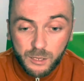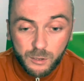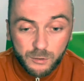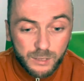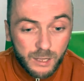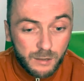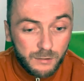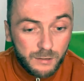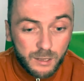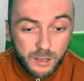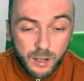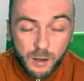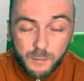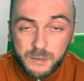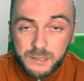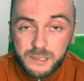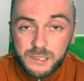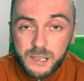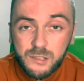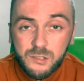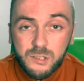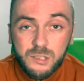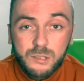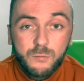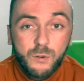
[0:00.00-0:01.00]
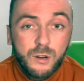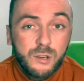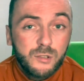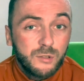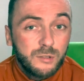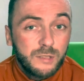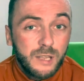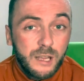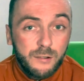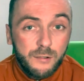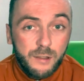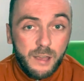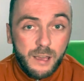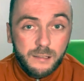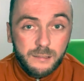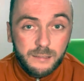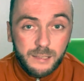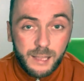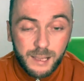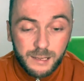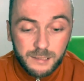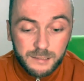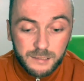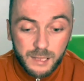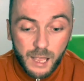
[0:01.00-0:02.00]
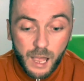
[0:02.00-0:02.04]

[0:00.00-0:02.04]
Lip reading: down in the comment section what should I react next,